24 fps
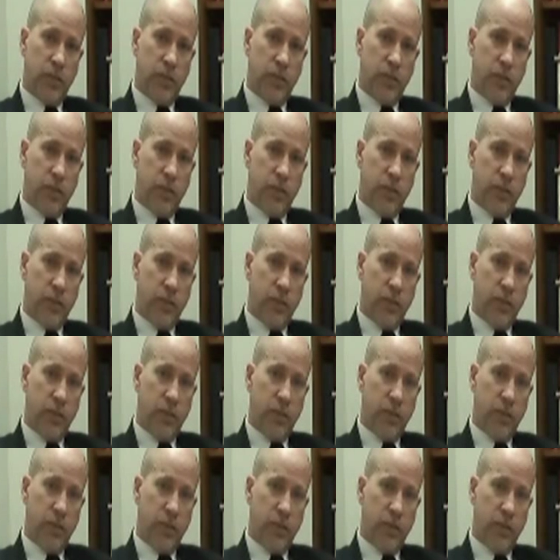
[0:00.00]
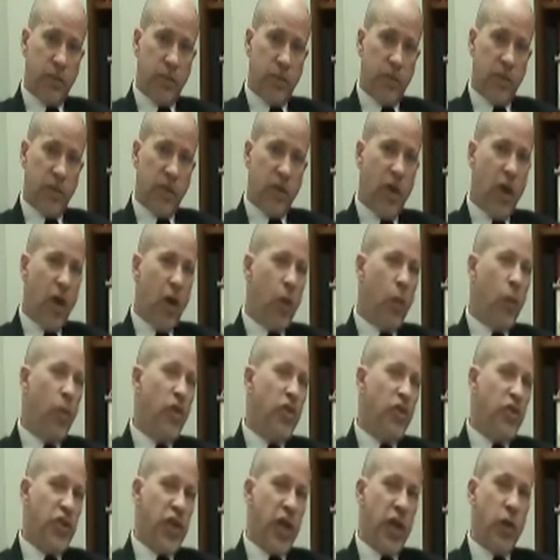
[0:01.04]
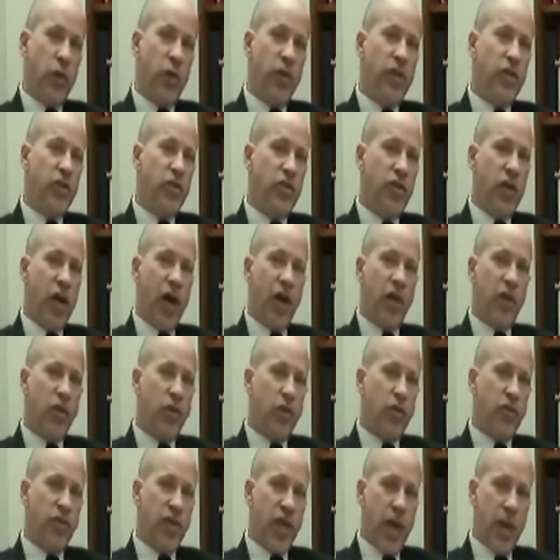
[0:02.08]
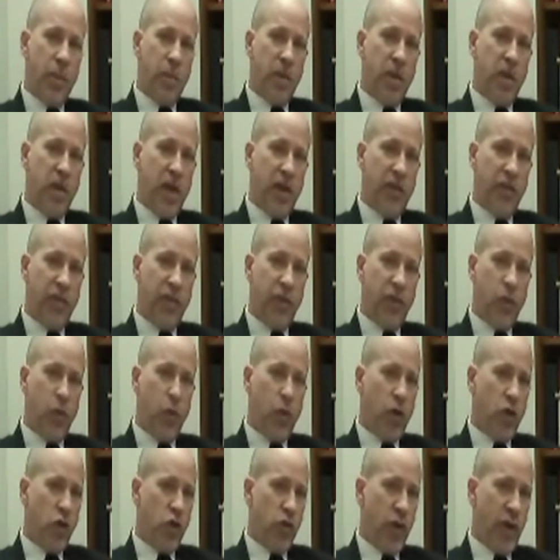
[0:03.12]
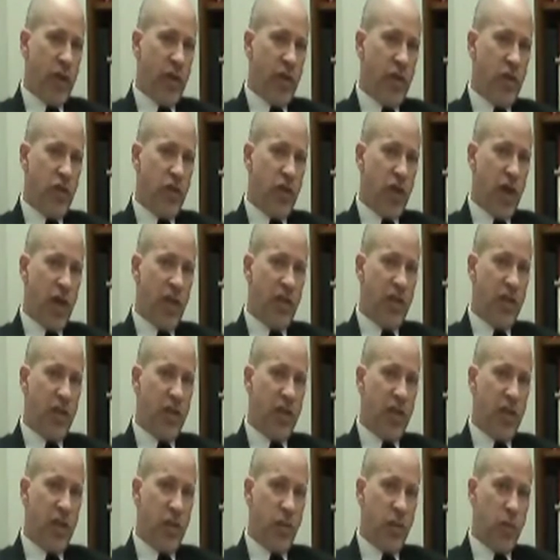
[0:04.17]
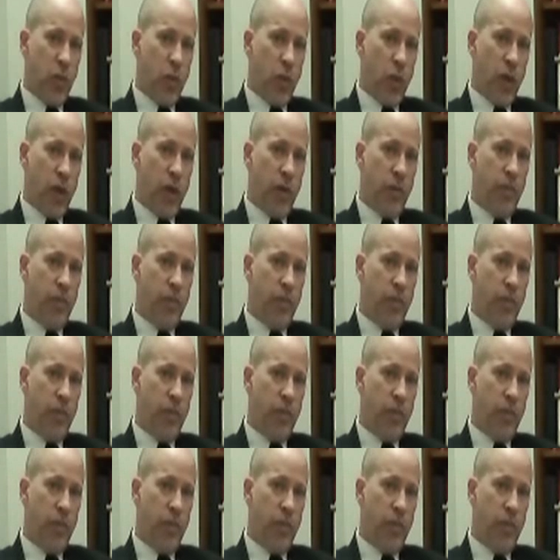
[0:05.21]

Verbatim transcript: place for that anymore? We generally do not use epinephrine or adrenaline shots at this point.